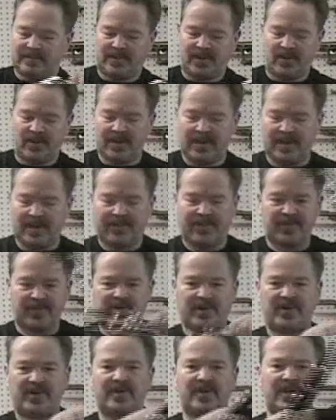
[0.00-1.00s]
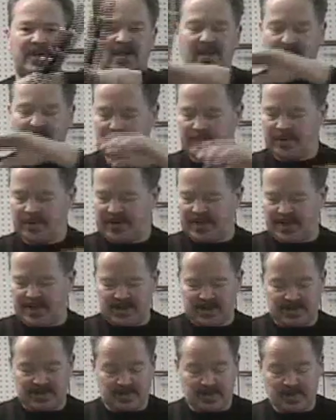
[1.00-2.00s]
Pull it up through, put the
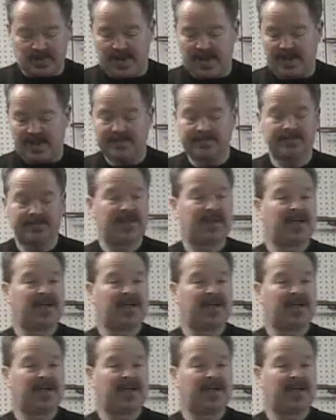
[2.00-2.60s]
instrument away.